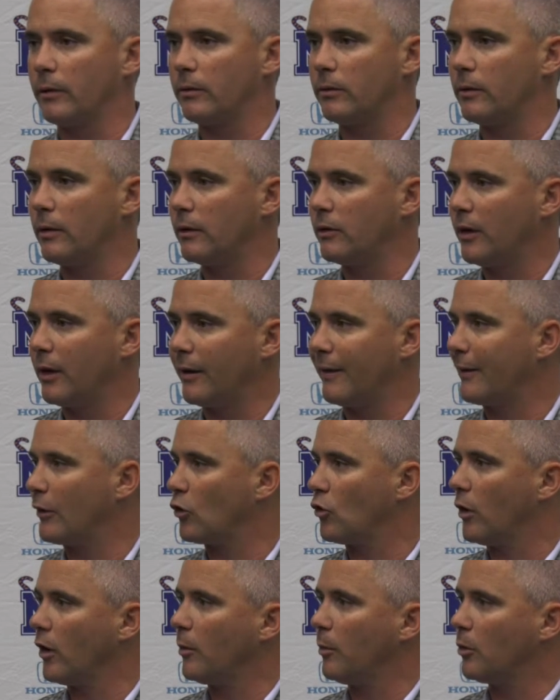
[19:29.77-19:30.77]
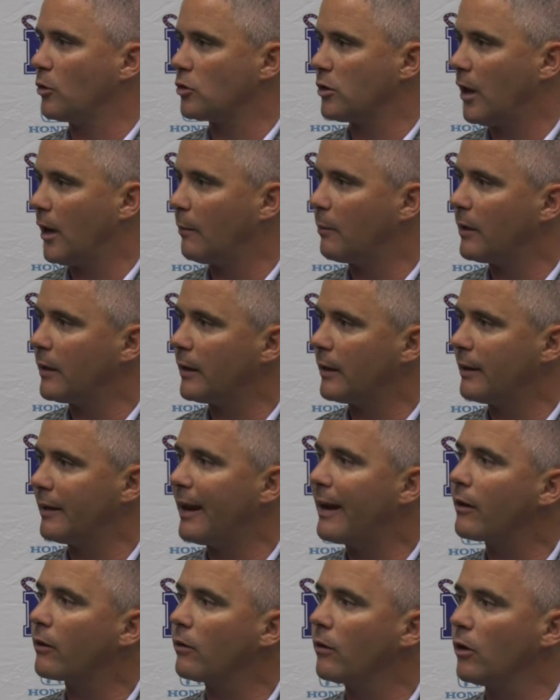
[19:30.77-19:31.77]
has done an incredible job leading
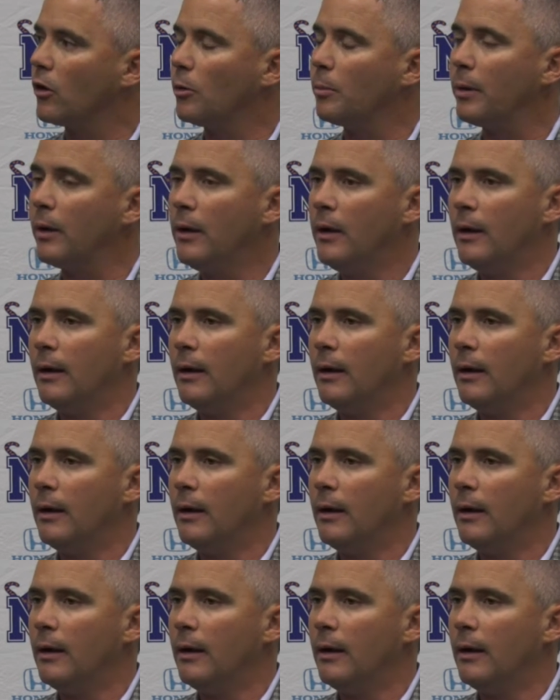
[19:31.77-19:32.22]
that group.